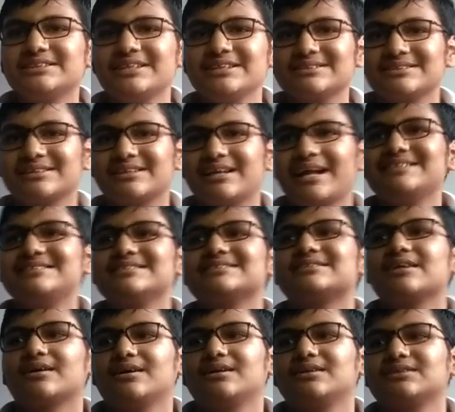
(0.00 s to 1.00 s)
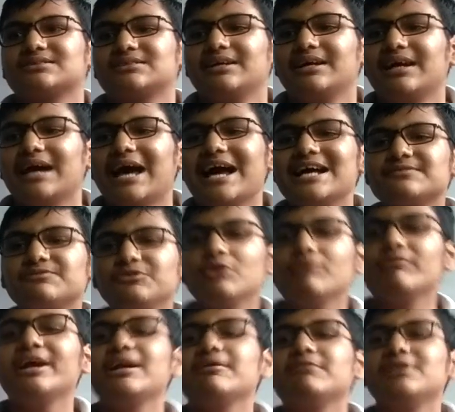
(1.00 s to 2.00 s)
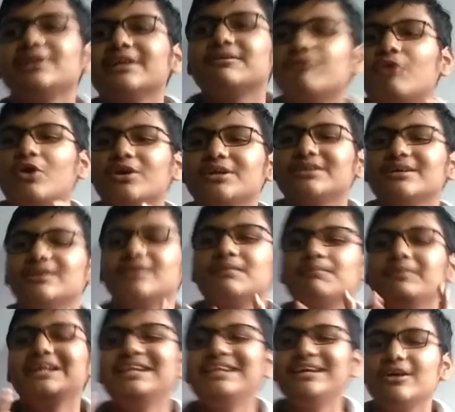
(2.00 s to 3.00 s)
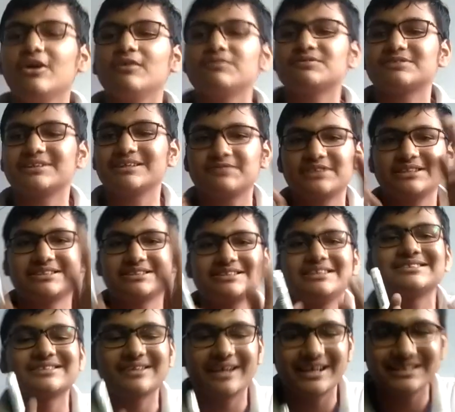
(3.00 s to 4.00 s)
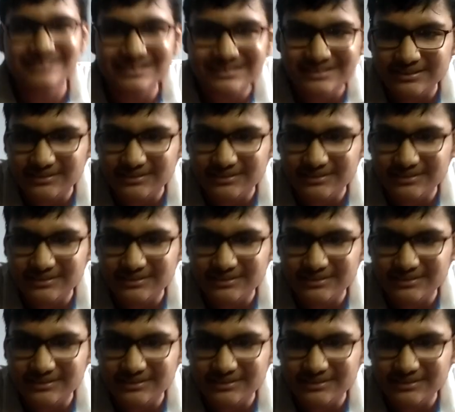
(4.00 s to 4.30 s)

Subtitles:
crisis occurs, as we know very well that what the meaning of subsistence crisis is.